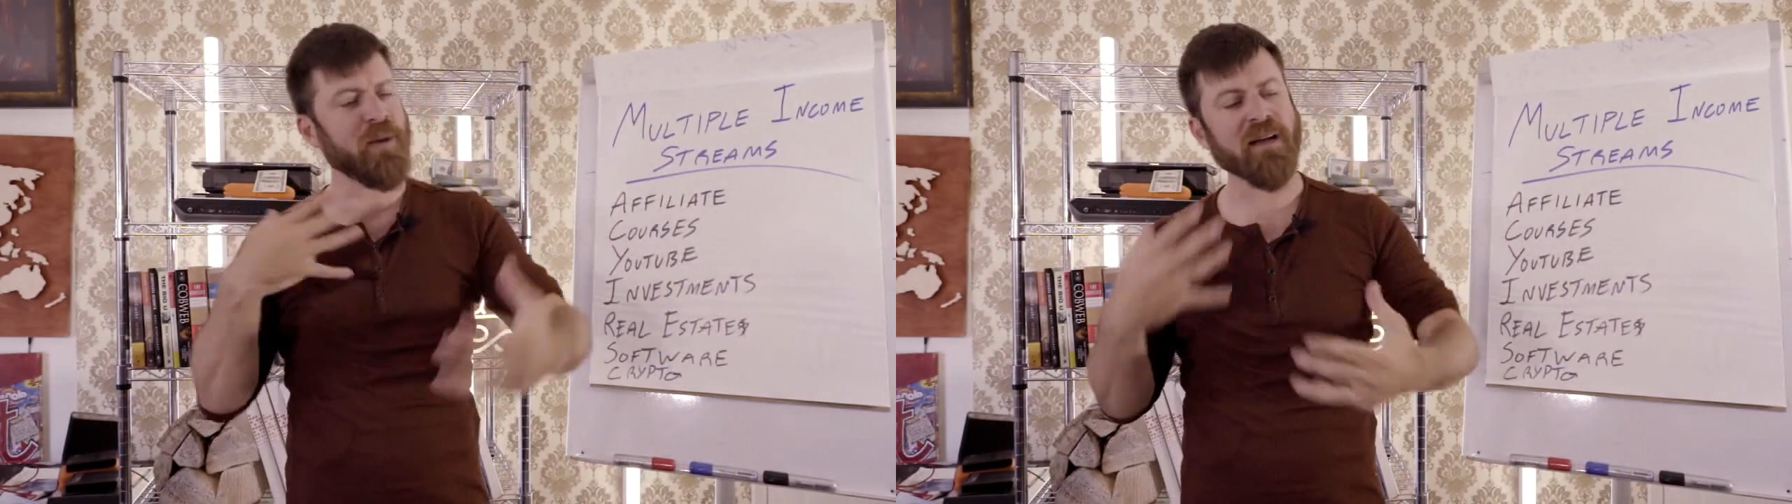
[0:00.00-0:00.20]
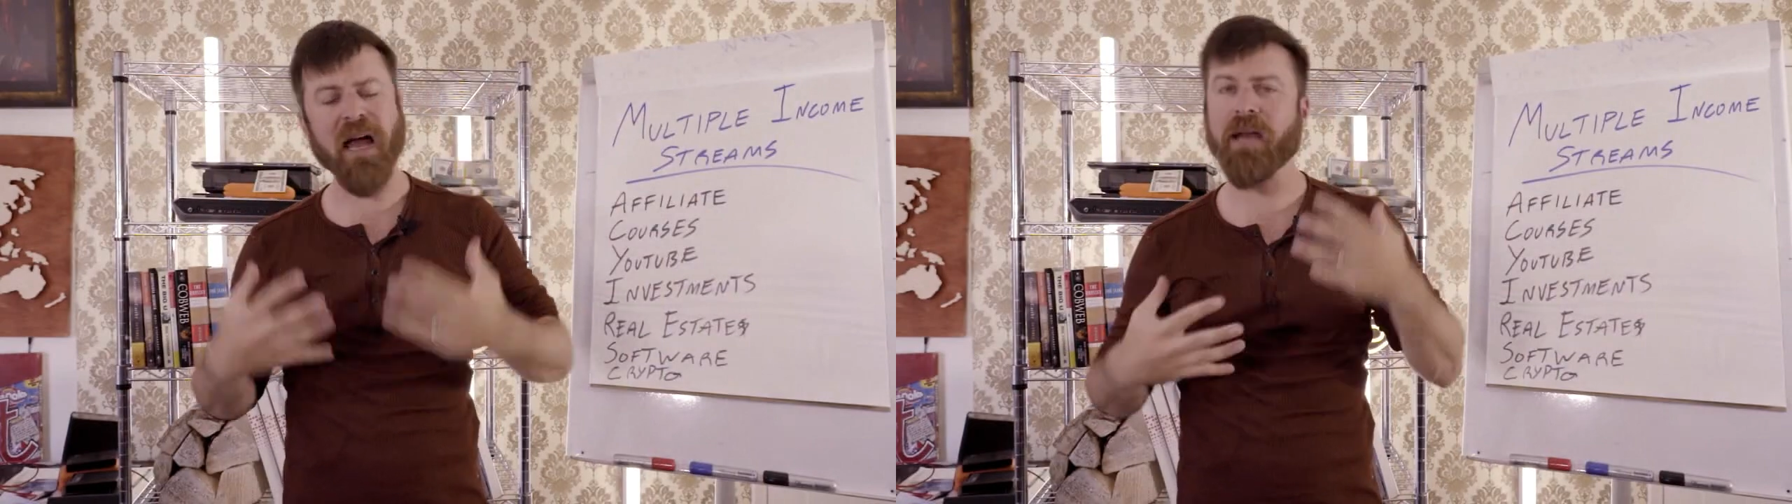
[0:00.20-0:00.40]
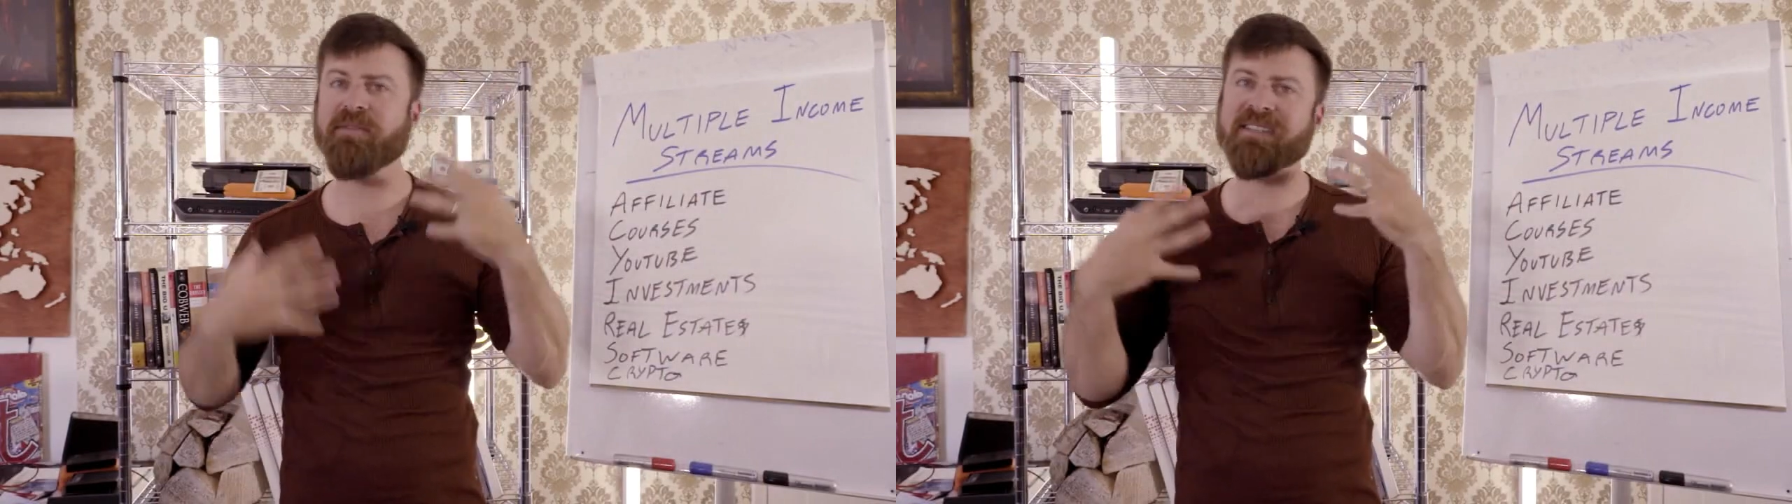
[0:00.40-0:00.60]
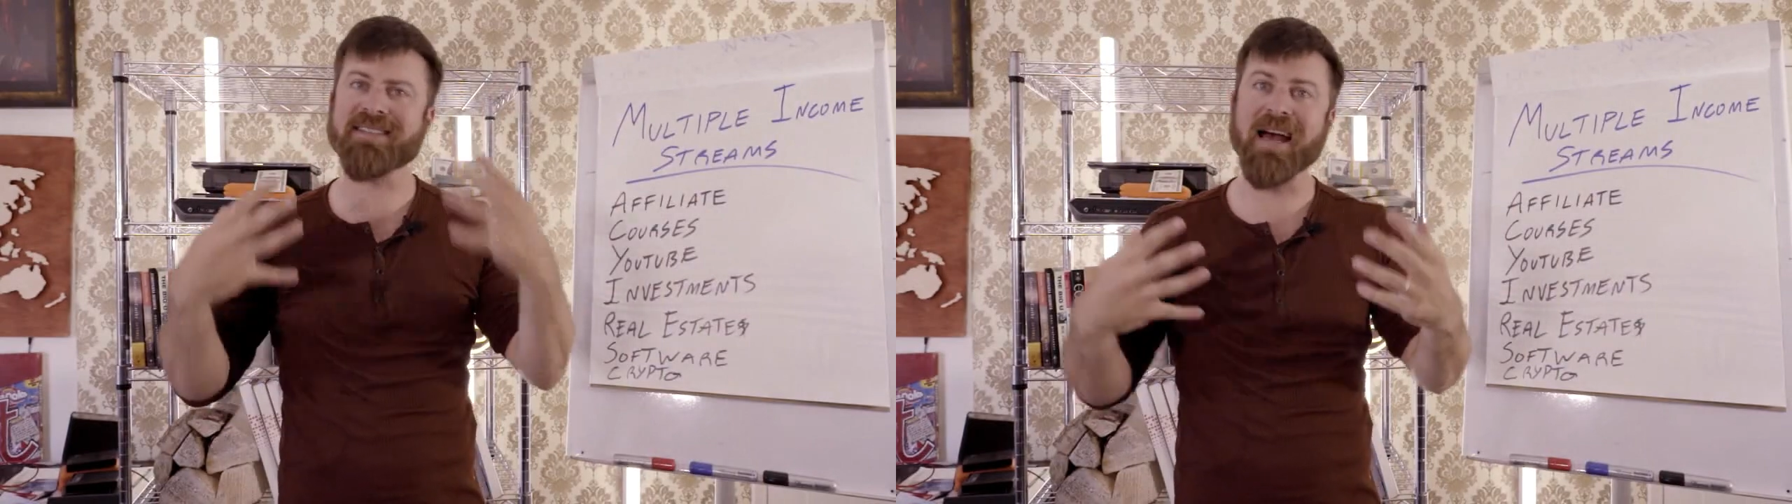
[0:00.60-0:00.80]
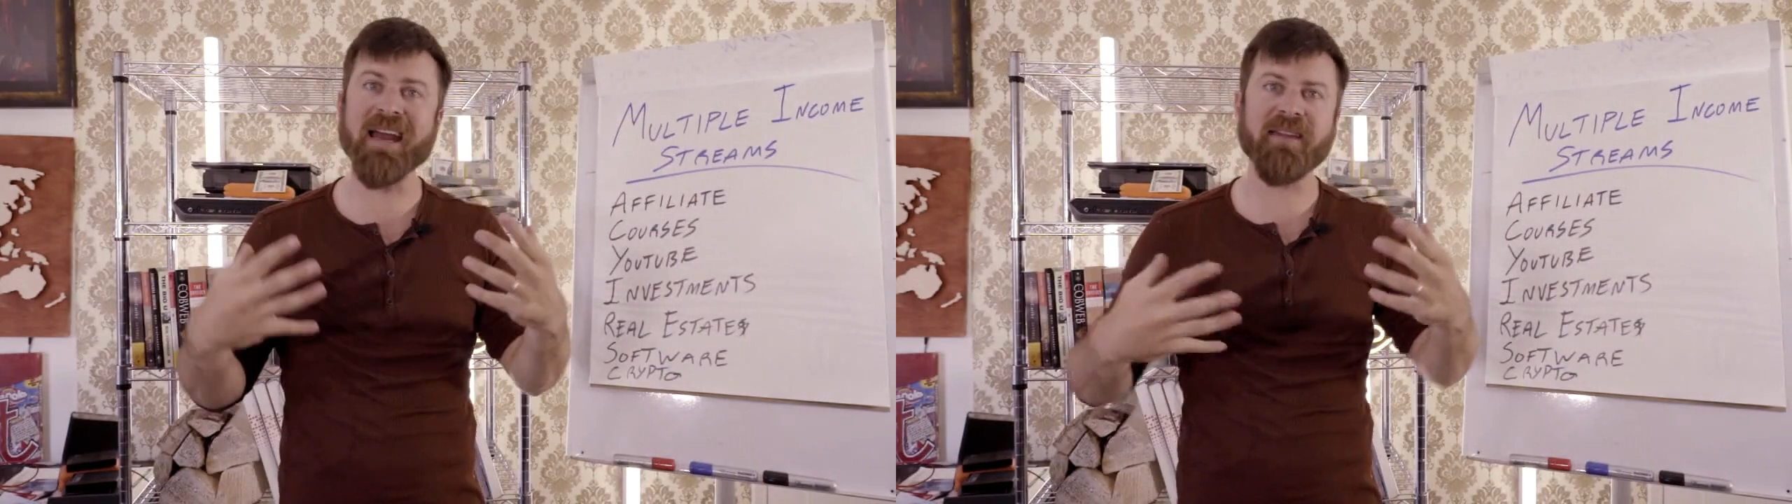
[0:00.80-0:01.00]
been kind of a
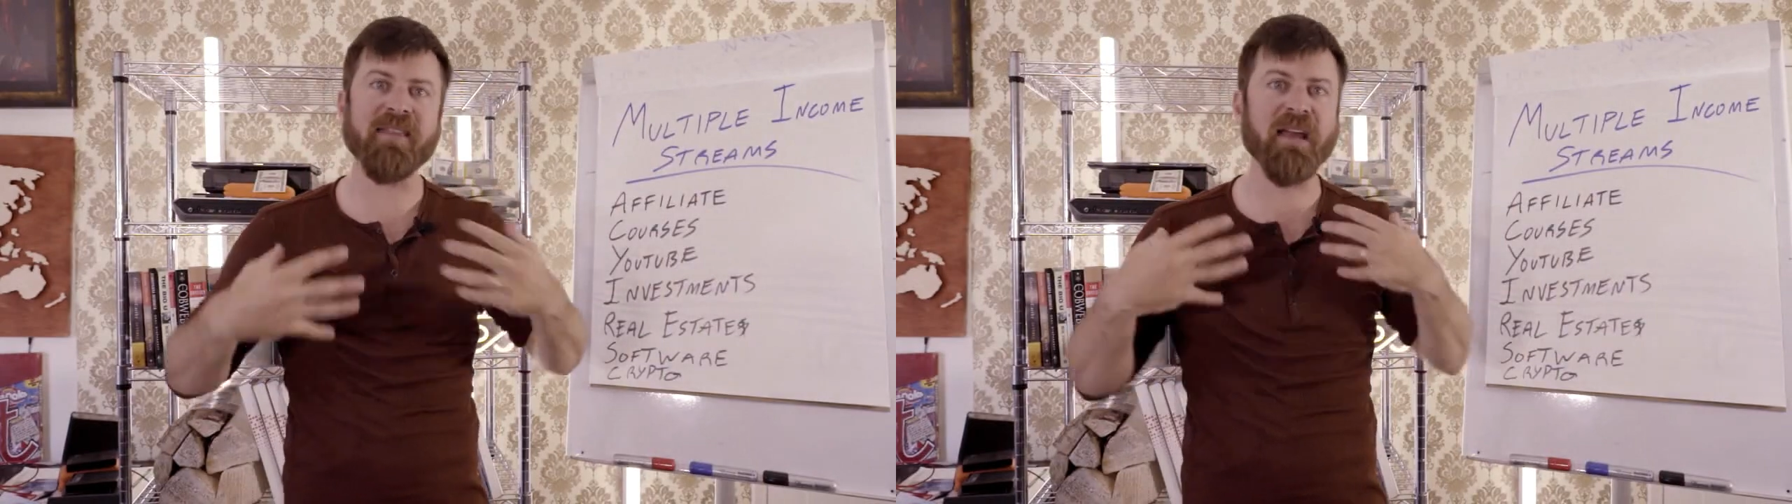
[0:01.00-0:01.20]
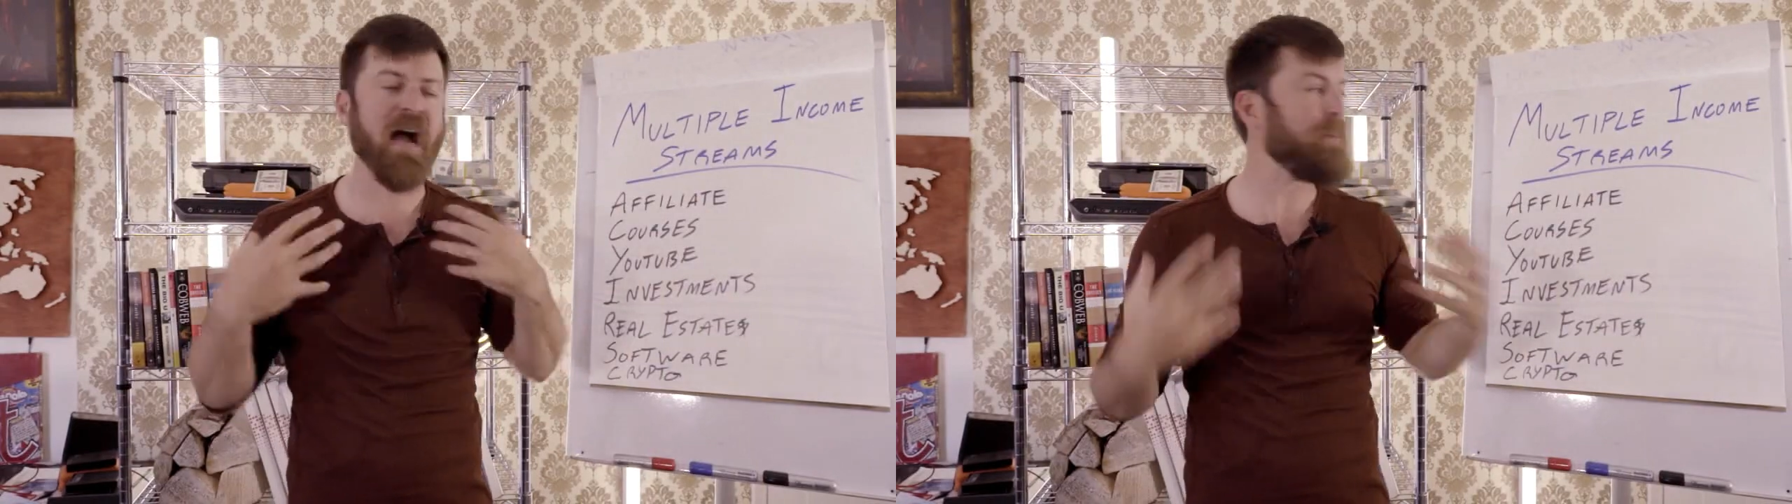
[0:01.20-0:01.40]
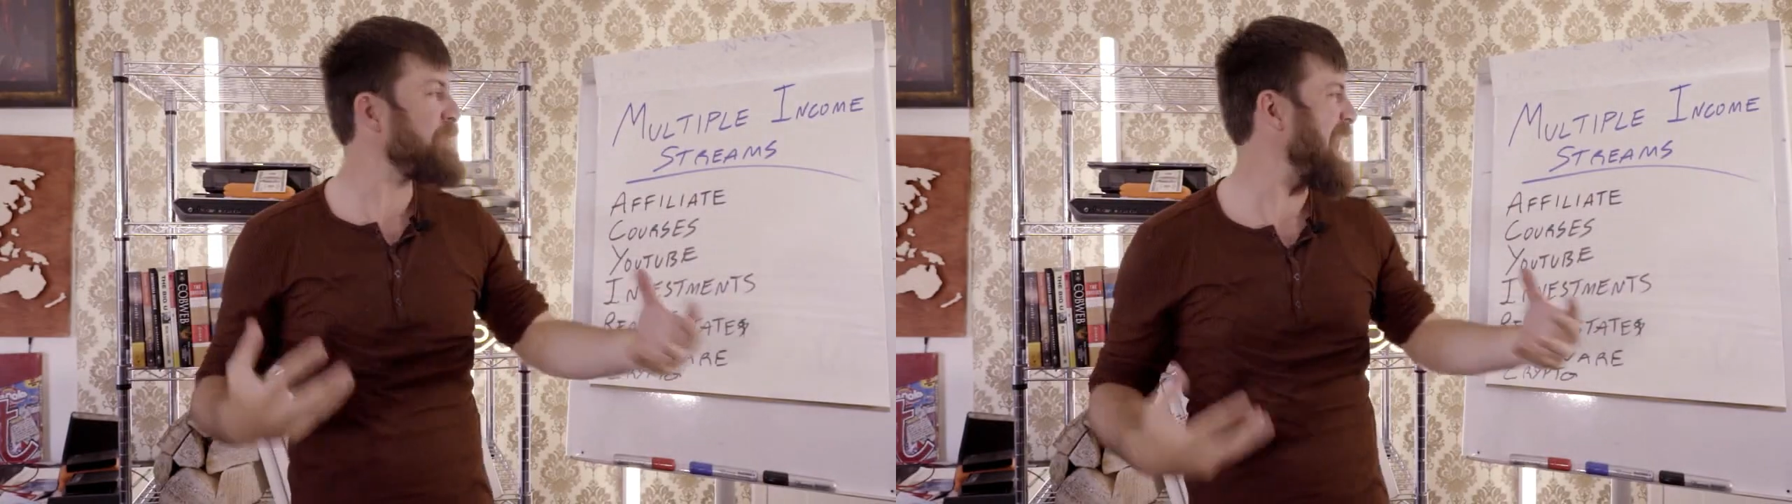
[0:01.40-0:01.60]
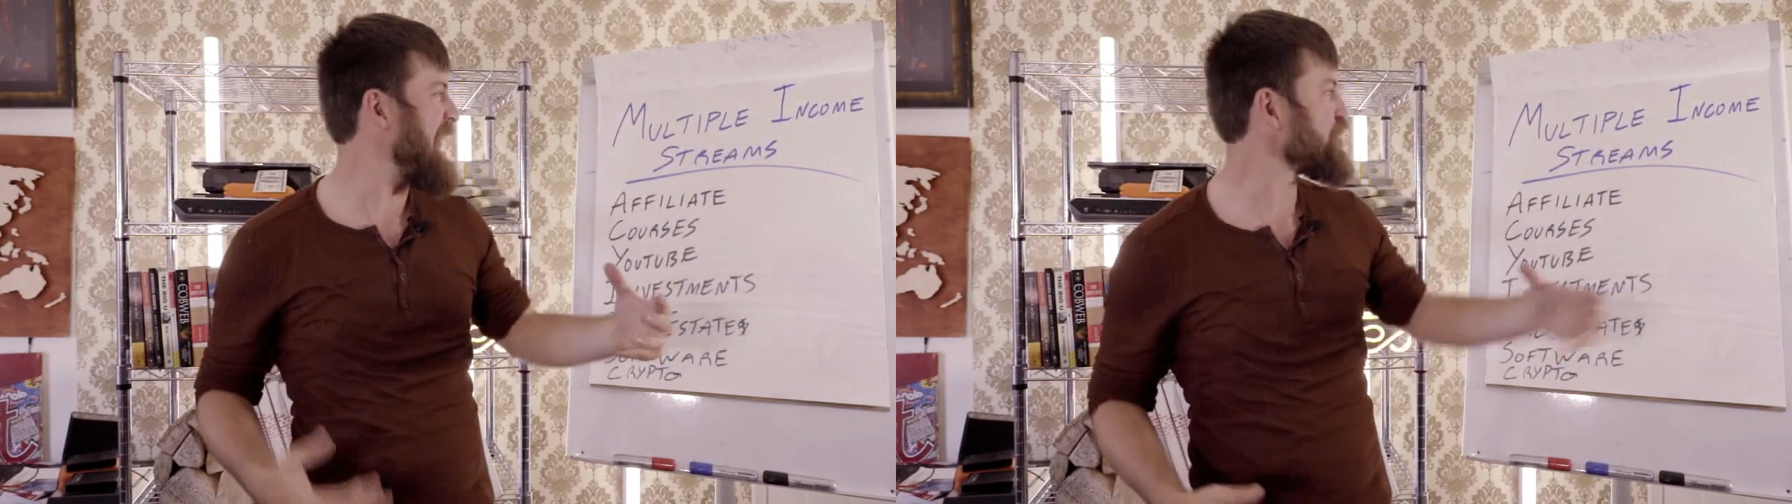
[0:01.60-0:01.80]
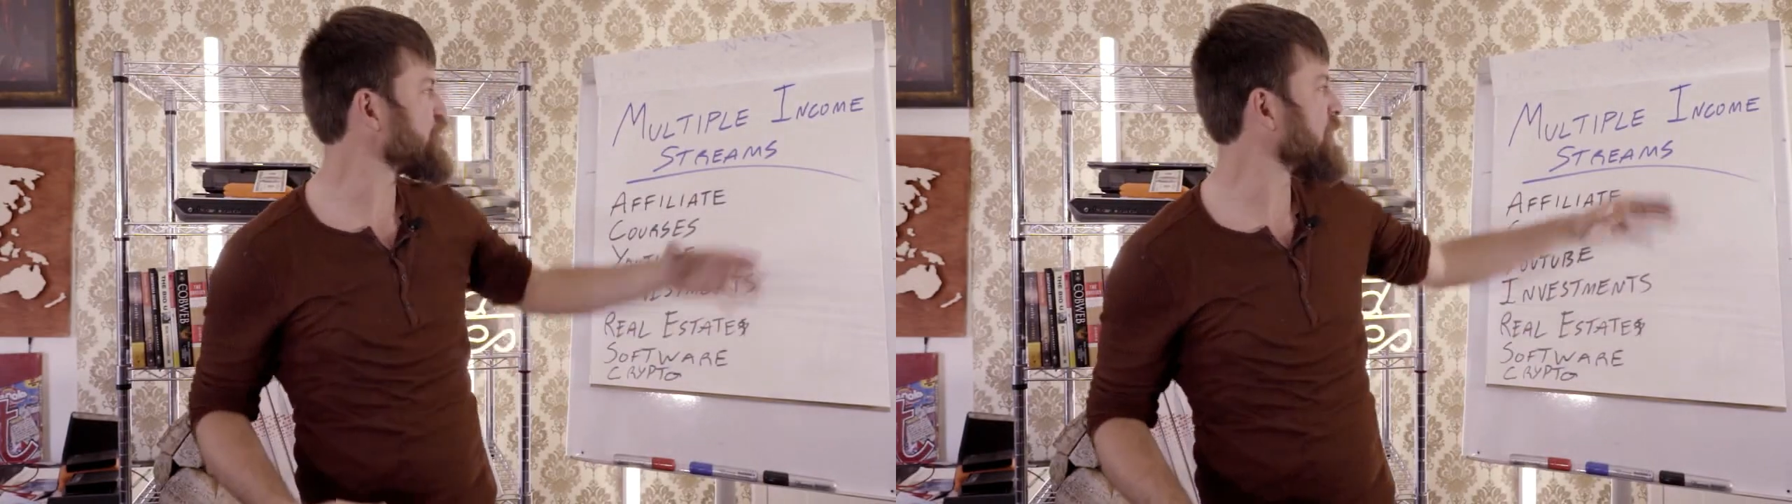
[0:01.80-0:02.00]
side thing I'm
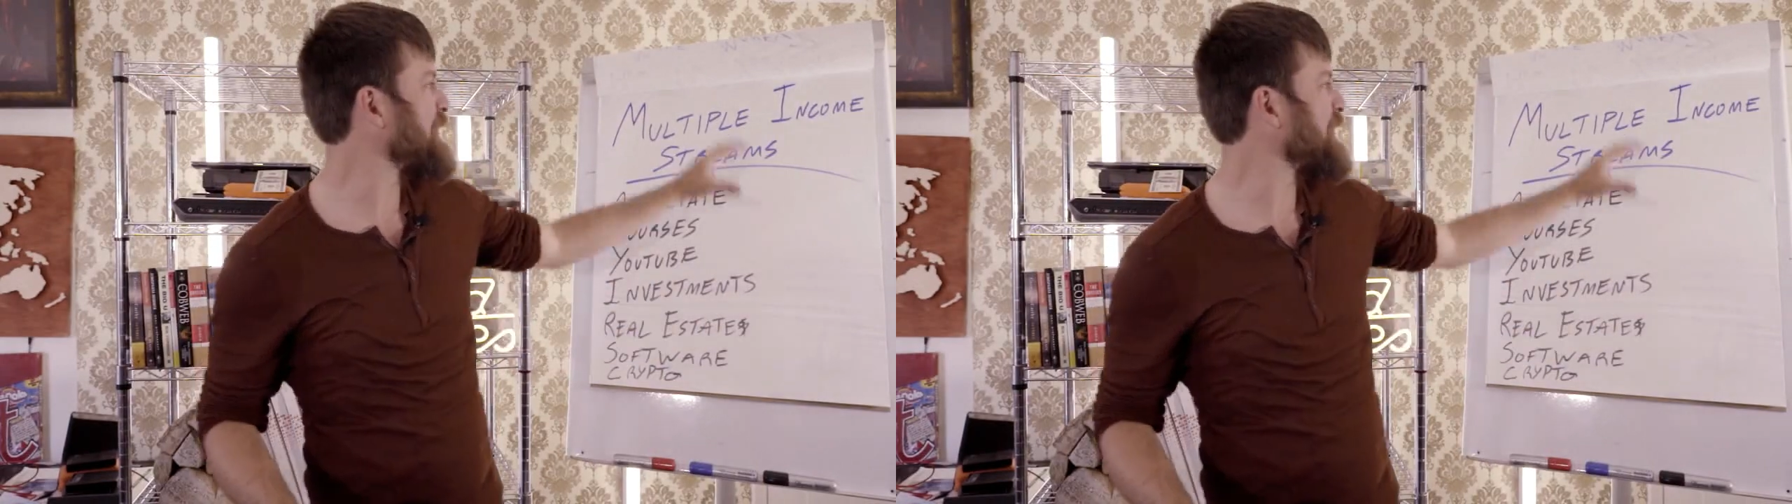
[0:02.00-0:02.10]
passionate